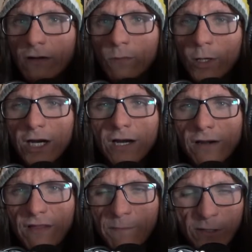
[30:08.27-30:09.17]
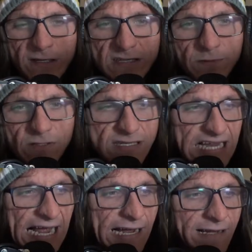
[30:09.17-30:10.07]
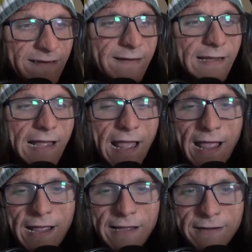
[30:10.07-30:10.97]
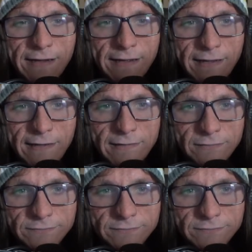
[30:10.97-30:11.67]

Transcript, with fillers: where the principal is at and uh,